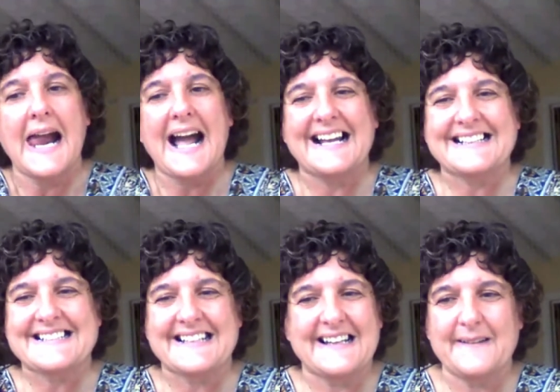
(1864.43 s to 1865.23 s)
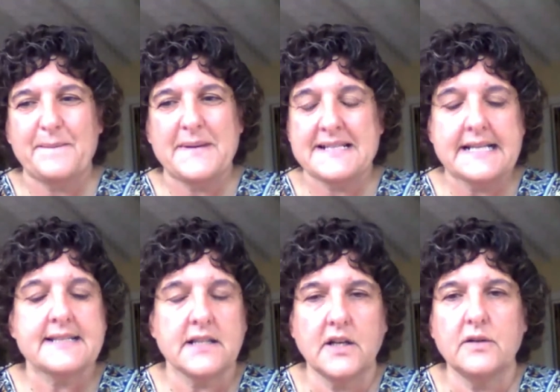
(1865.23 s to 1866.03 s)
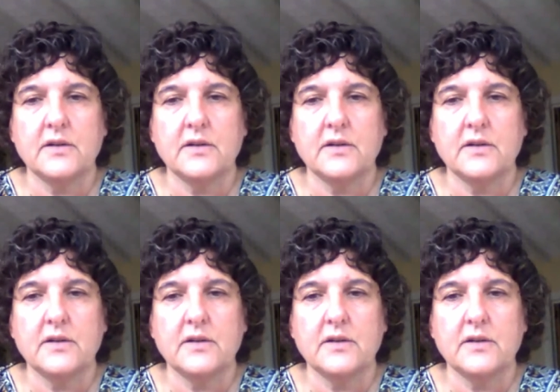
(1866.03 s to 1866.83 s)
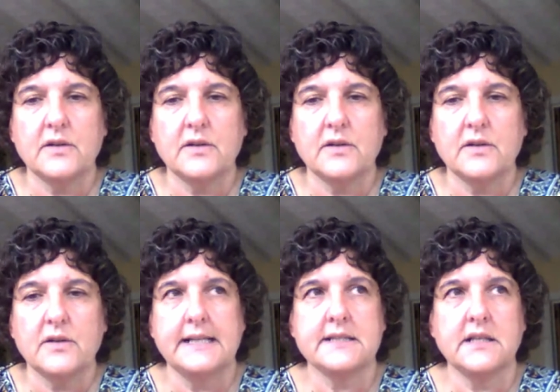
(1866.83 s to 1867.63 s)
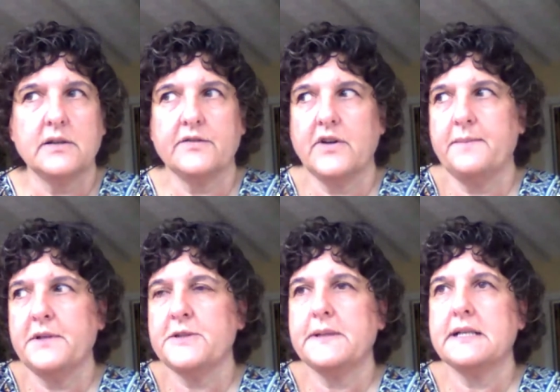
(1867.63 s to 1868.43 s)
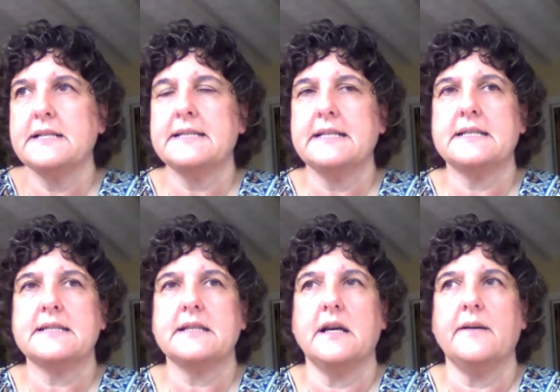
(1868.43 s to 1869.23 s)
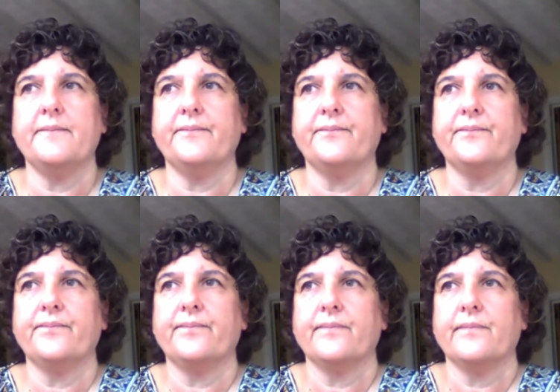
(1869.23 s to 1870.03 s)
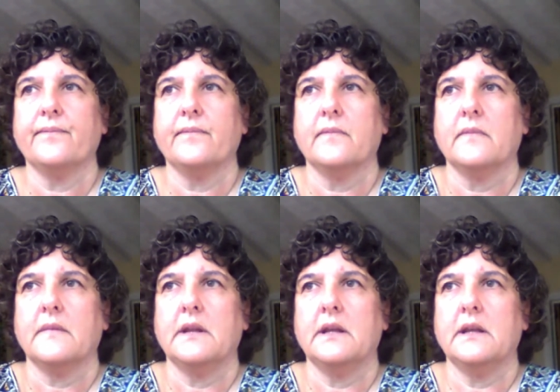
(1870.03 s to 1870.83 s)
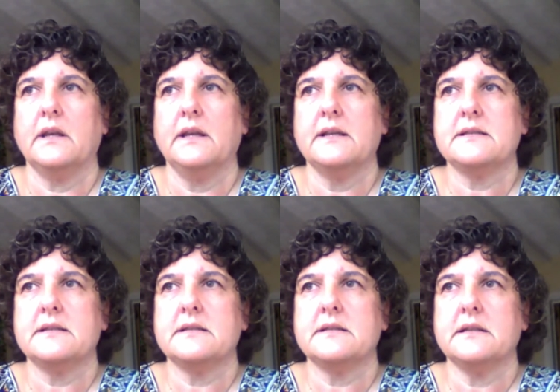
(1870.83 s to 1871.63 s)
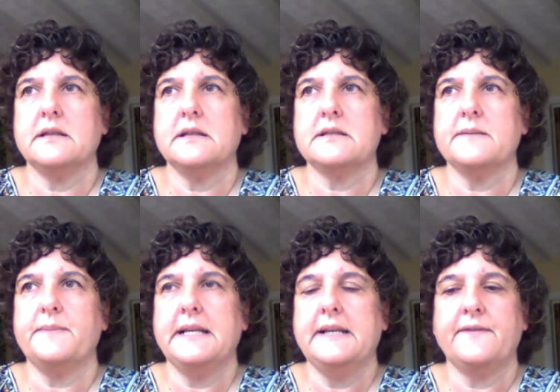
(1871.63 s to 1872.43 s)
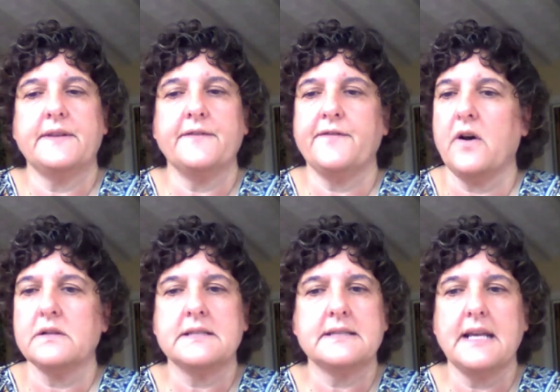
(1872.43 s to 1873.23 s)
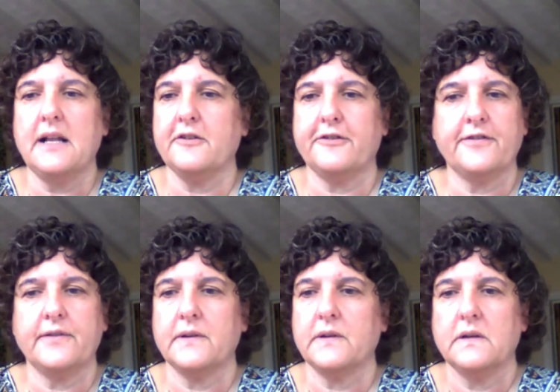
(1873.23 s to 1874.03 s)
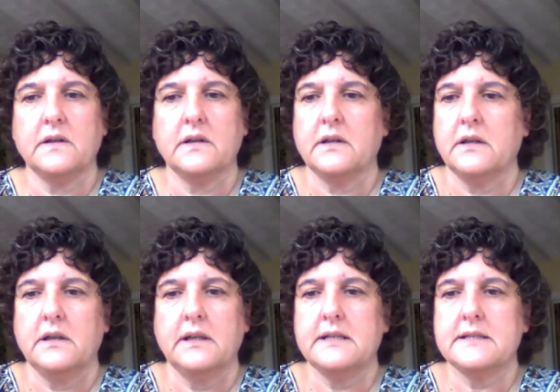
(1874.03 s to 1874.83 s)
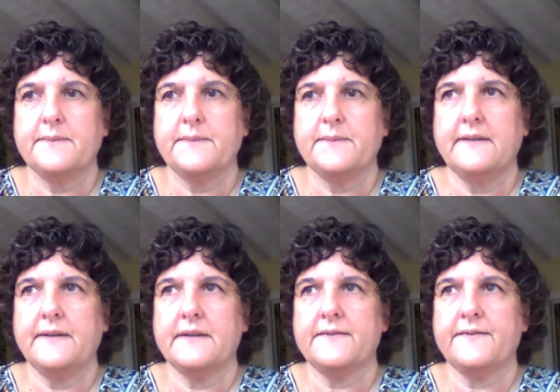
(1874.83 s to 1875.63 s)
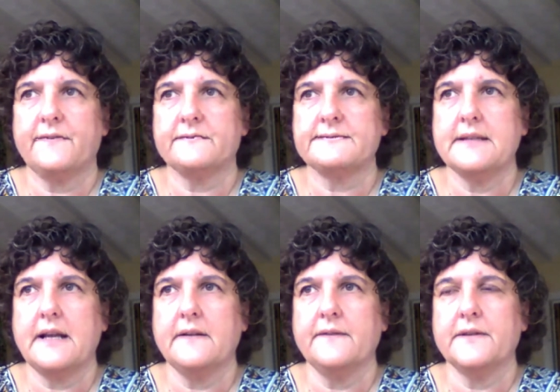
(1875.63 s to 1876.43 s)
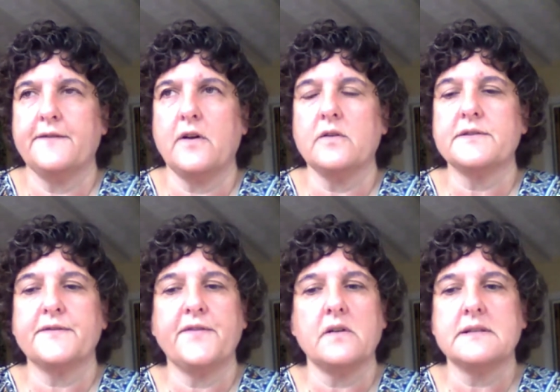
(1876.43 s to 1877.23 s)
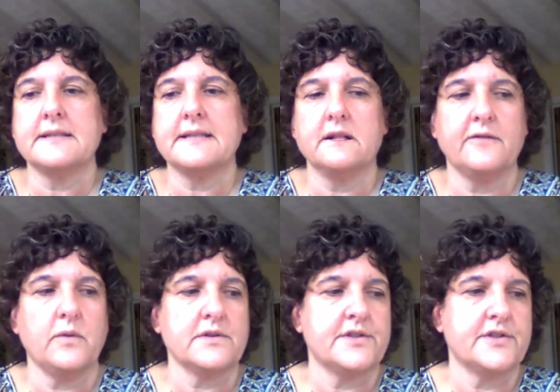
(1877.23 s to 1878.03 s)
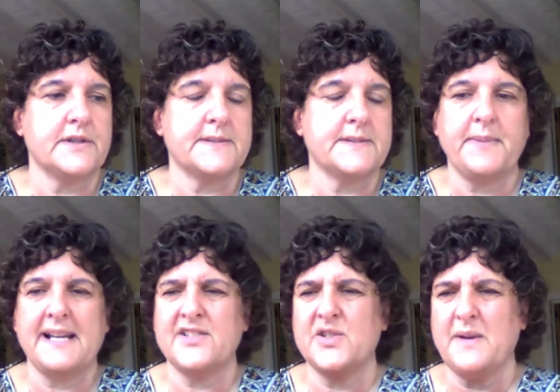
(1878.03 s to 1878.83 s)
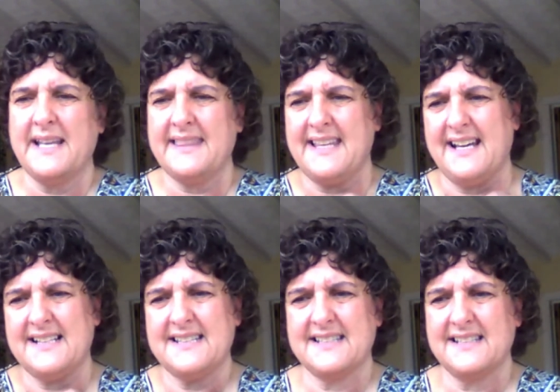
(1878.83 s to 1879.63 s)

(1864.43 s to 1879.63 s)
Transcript: And um, it is a load of rubbish. It's a load of rubbish because it's. Um, it's it's a belief in the false self. It's a belief in the false self, and the false the false self wants to do is perpetuate that